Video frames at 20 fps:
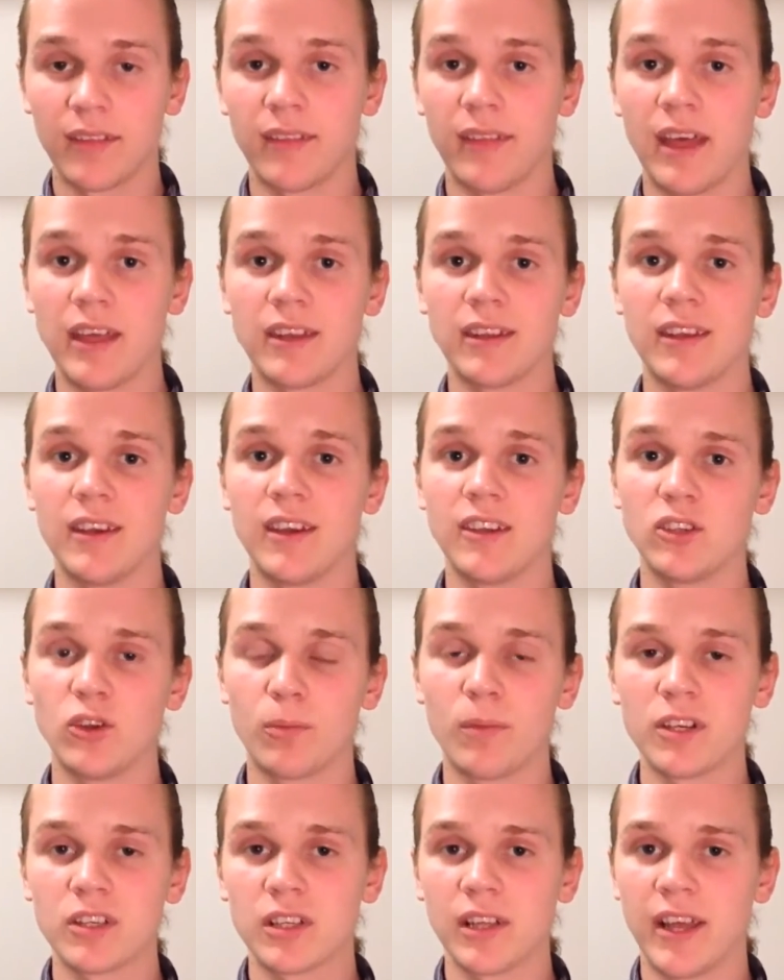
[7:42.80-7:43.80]
then
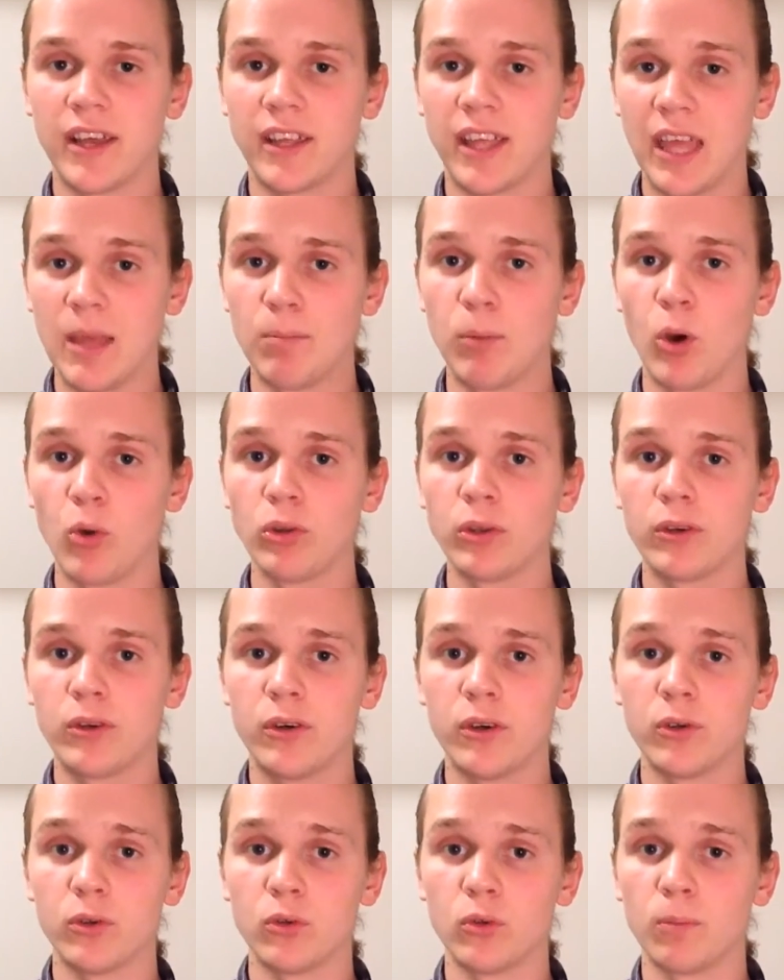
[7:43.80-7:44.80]
you're much like a
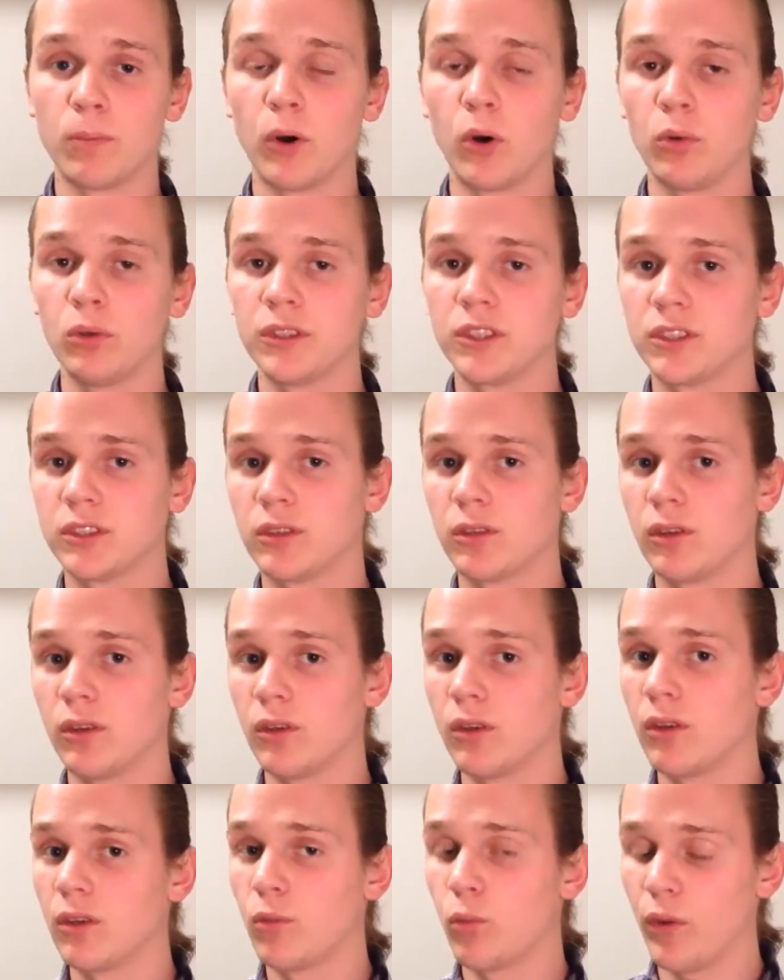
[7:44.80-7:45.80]
bowler who bowls
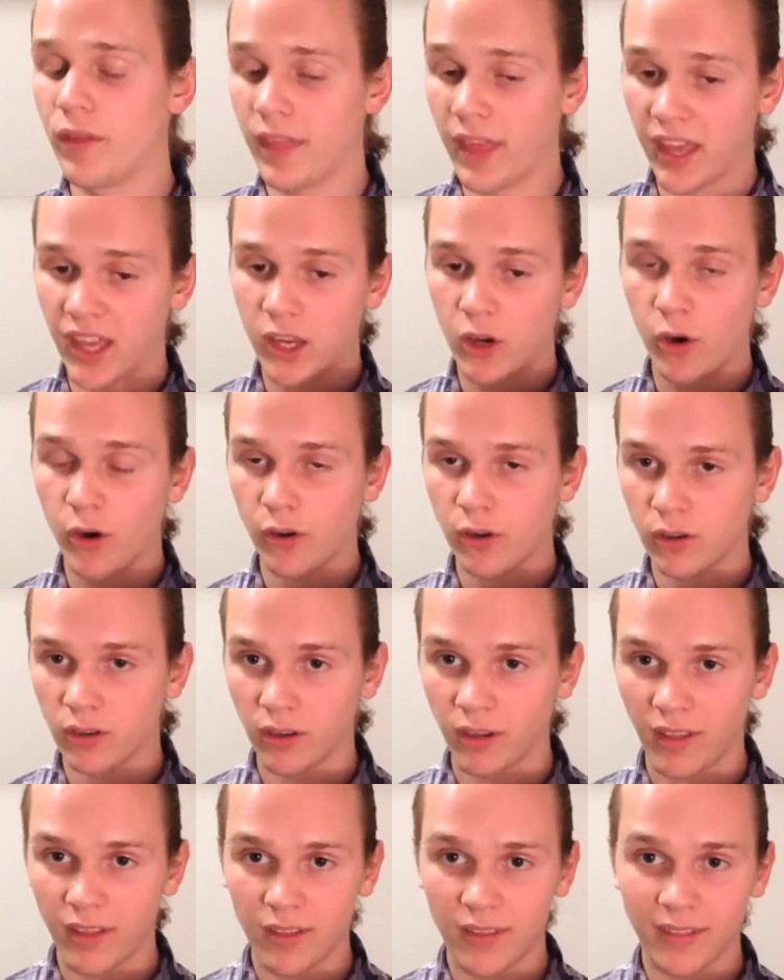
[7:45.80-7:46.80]
with a
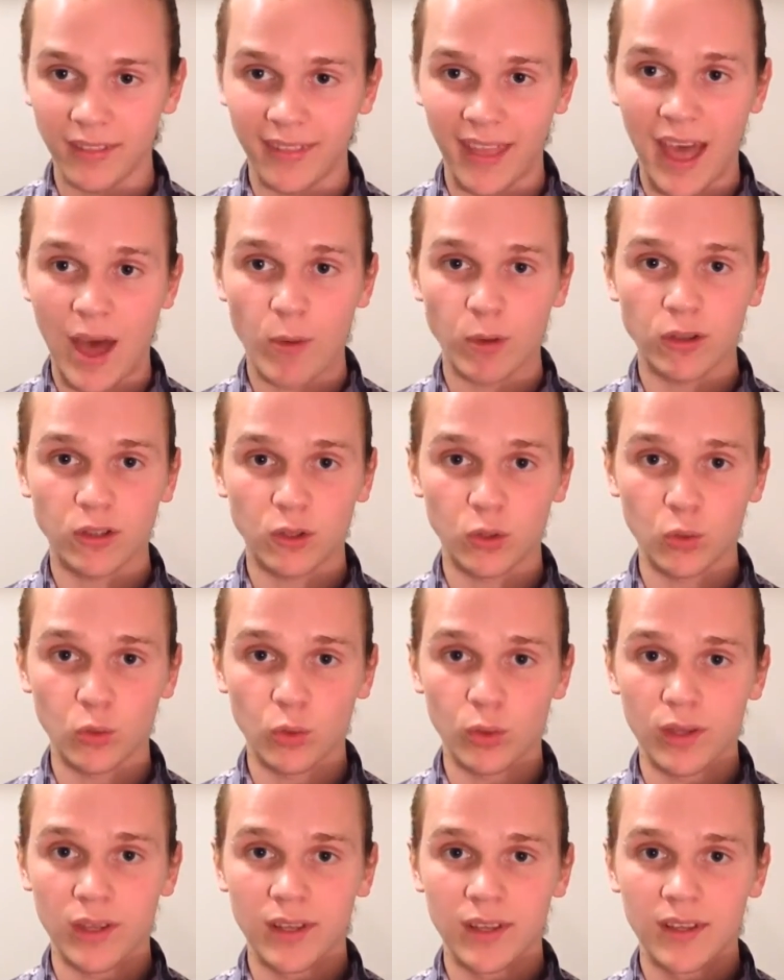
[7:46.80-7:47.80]
curtain down
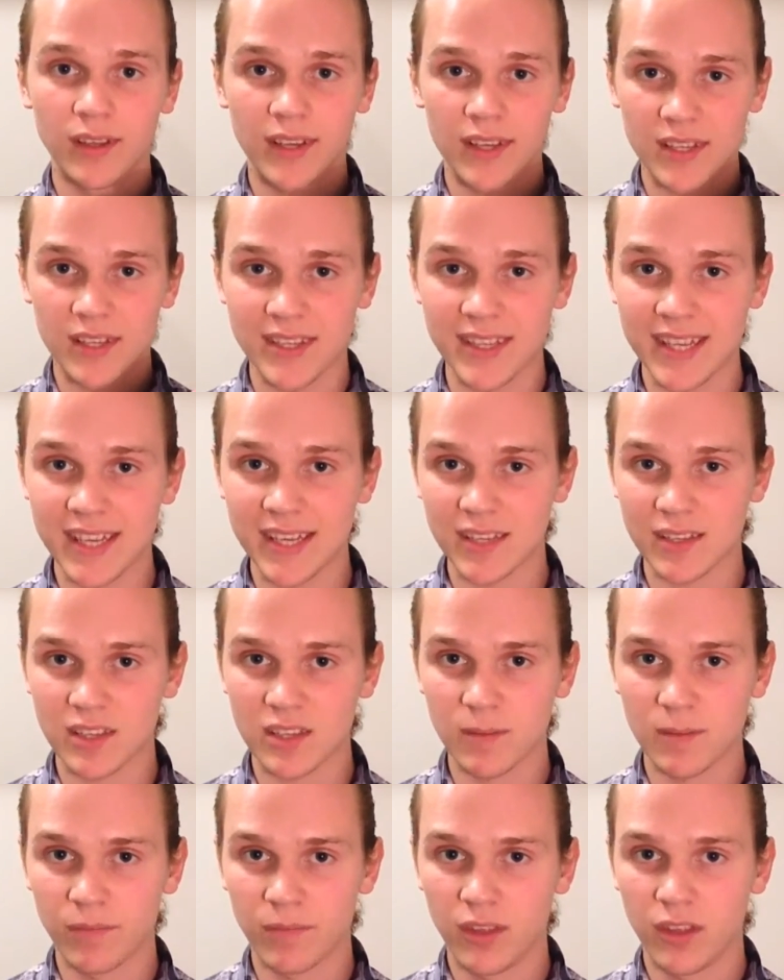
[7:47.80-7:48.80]
to his
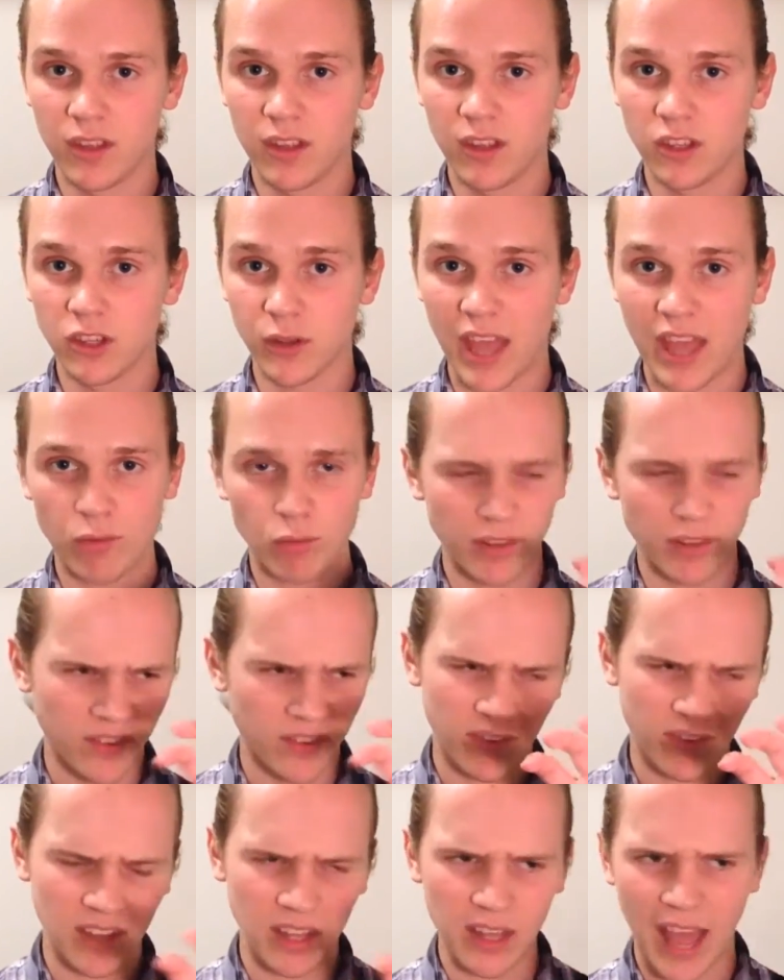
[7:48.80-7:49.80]
knees. You can't really
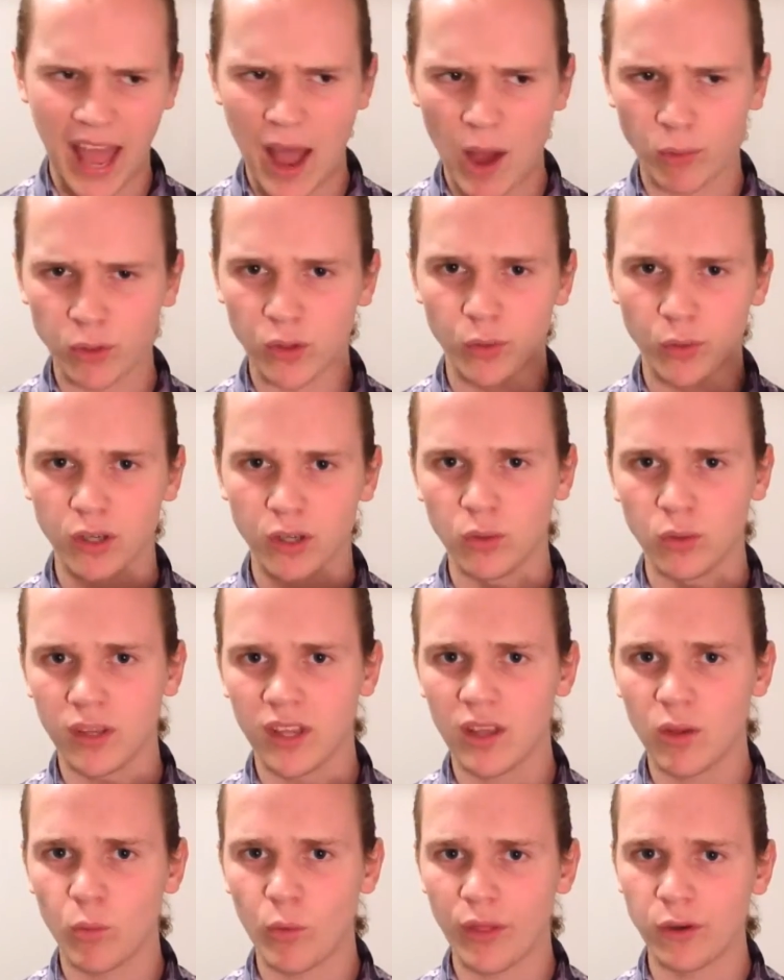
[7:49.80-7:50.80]
see how you are
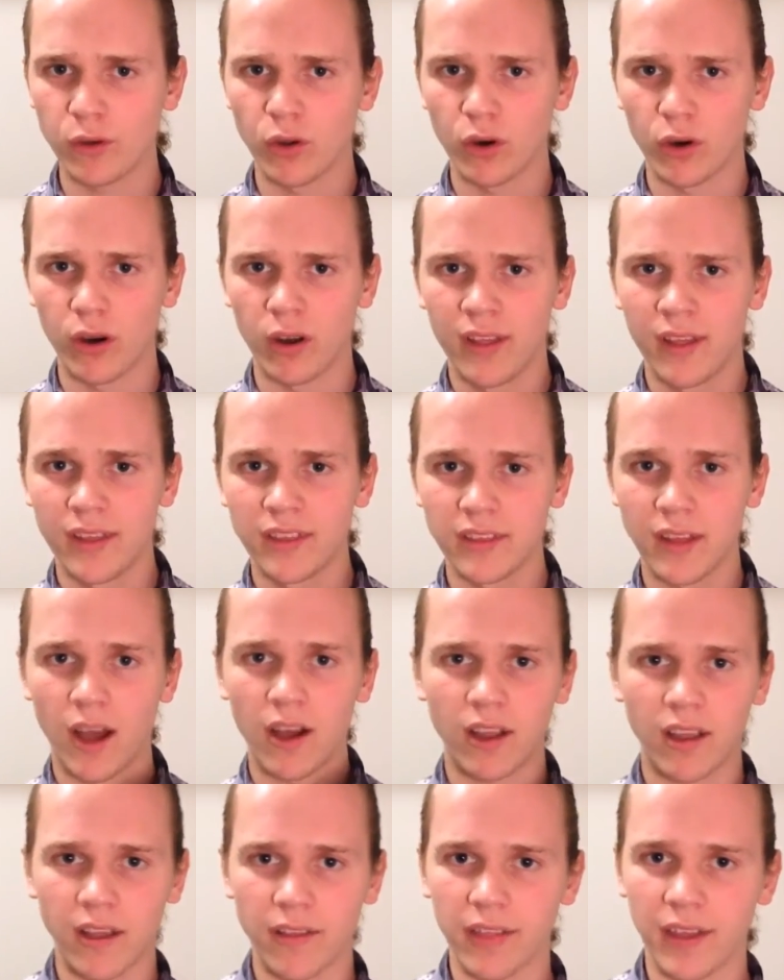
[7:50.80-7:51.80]
doing, whether you are
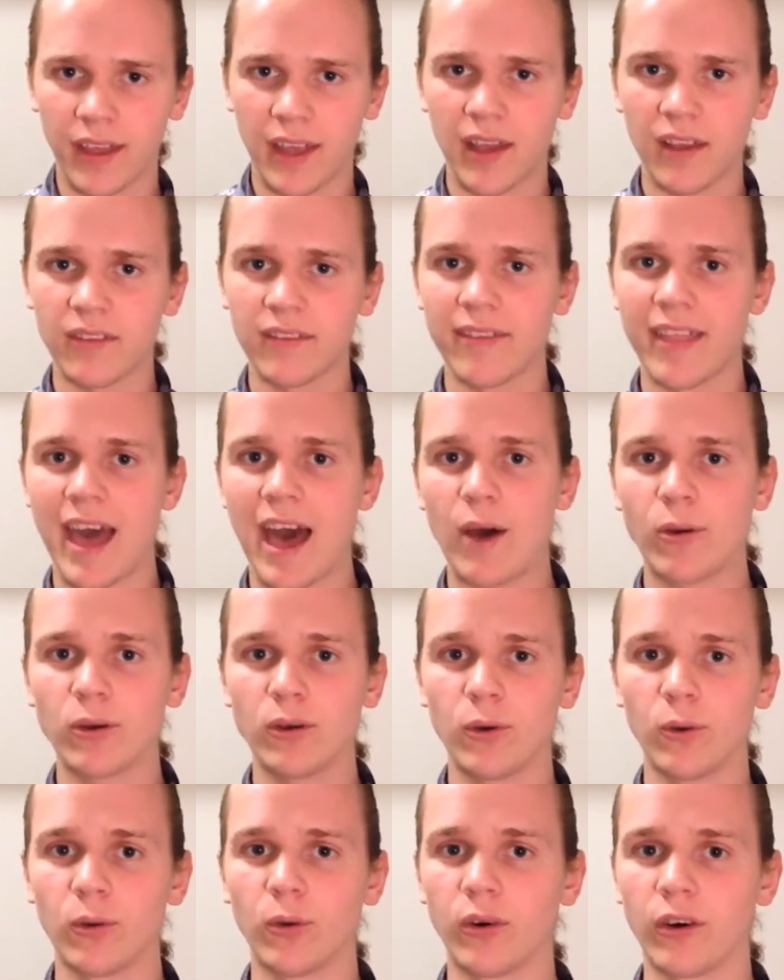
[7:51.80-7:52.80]
knocking the kegs down
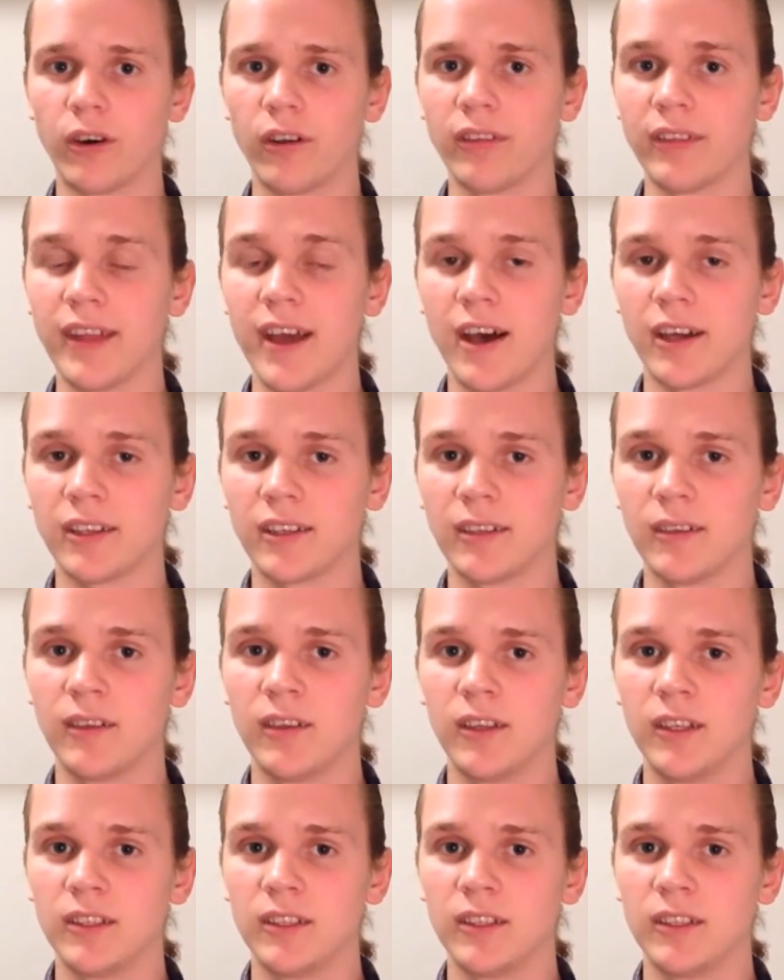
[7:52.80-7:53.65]
or not.